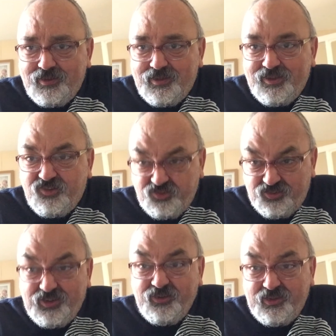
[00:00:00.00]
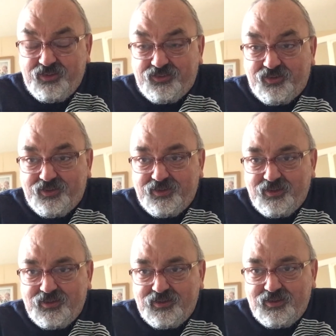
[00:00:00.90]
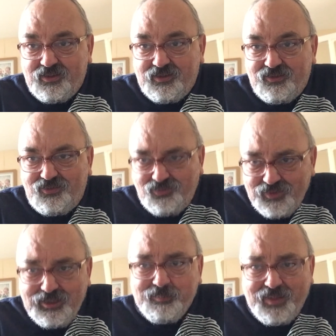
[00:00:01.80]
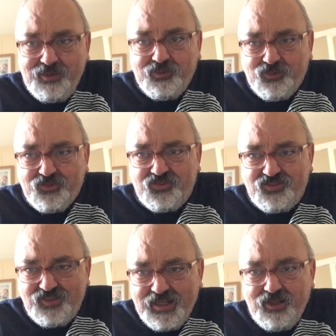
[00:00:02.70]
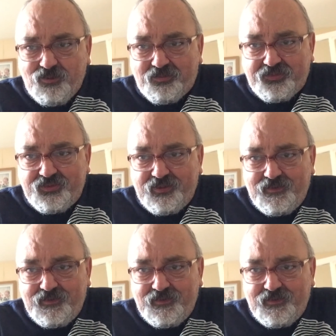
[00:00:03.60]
seriously, to think about yourselves.